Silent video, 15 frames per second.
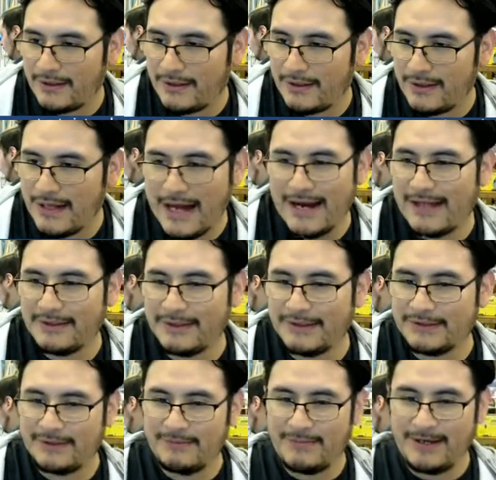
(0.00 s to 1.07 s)
Yeah, not this
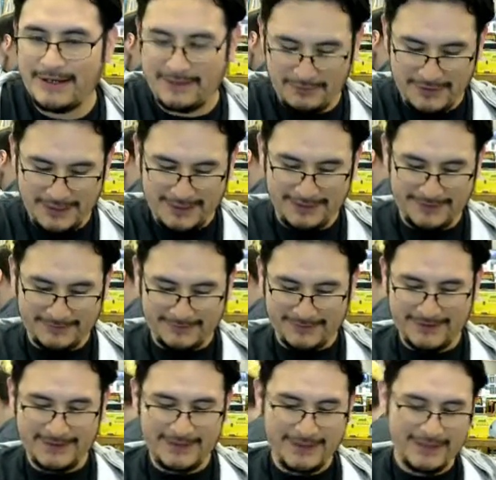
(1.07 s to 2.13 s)
one, Mike. You're not in this one.
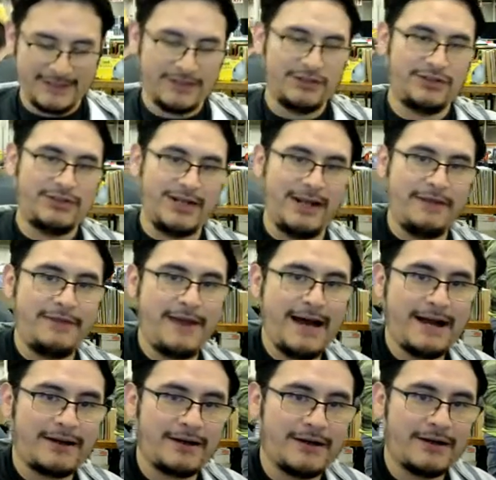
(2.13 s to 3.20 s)
Shane
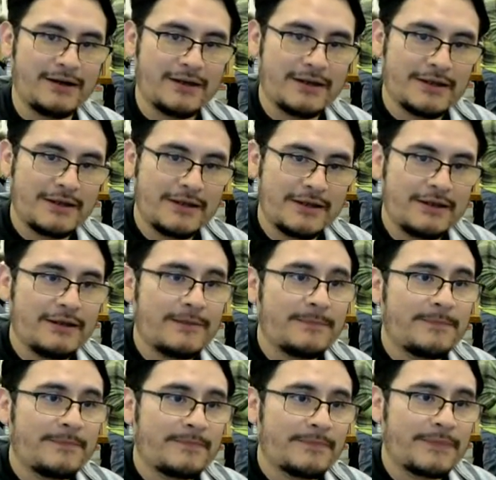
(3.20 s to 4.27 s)
Thacker.
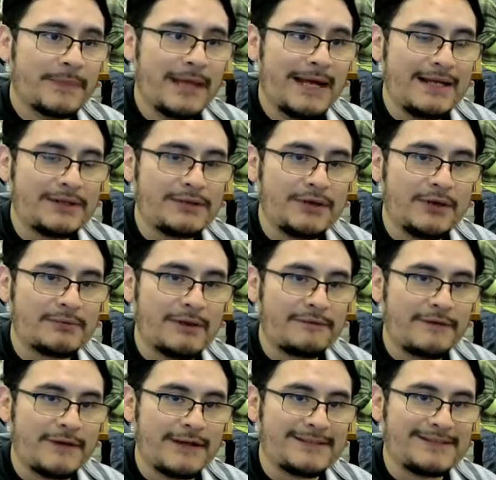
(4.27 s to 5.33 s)
That is yours, my
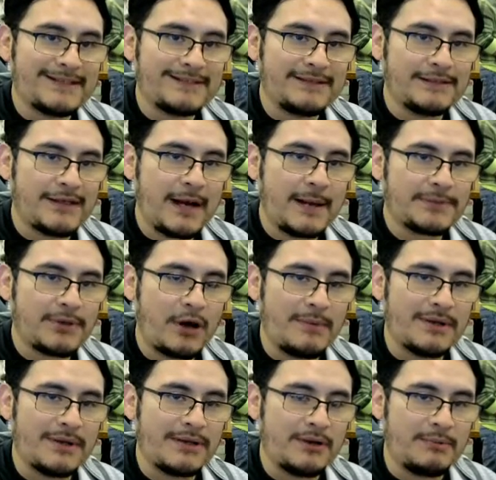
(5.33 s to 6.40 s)
friend. 60 Topps, Harmon
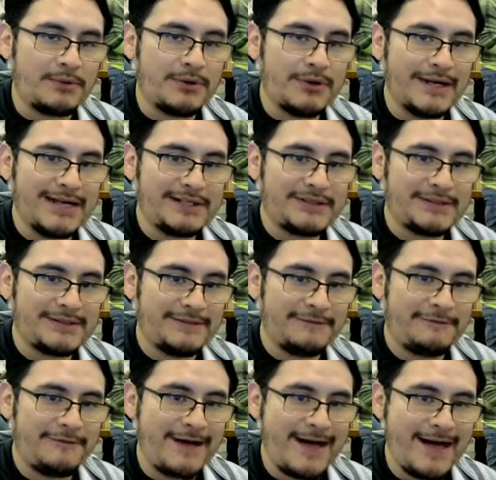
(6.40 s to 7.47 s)
Killebrew, SGC
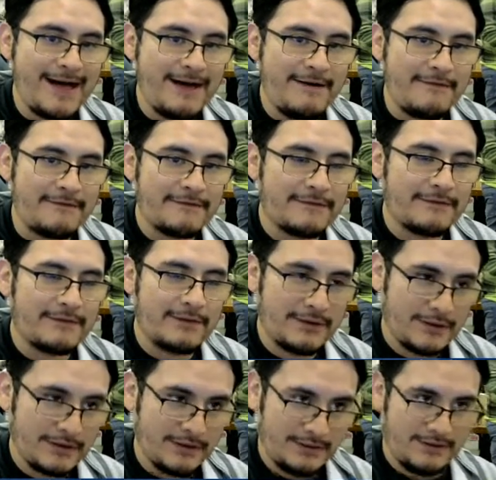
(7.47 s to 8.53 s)
5.
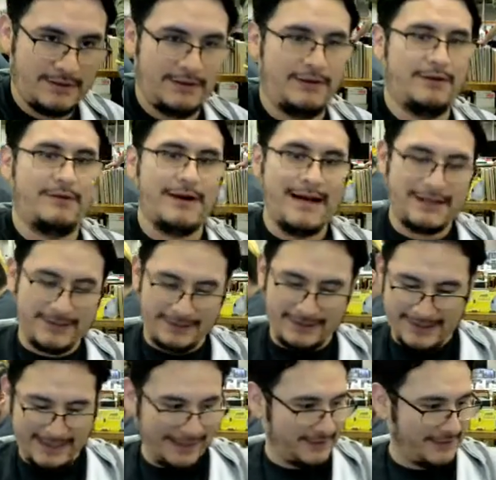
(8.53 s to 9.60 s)

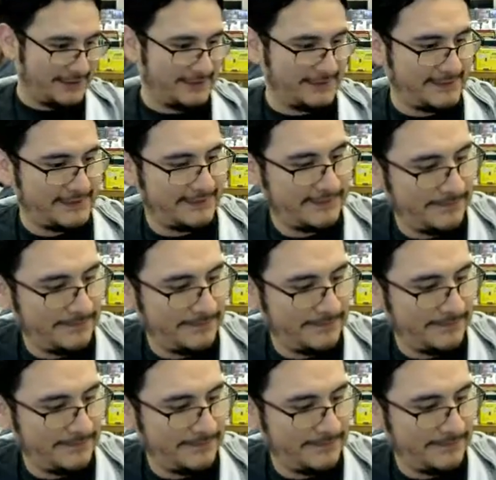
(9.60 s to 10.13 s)
Congratulations.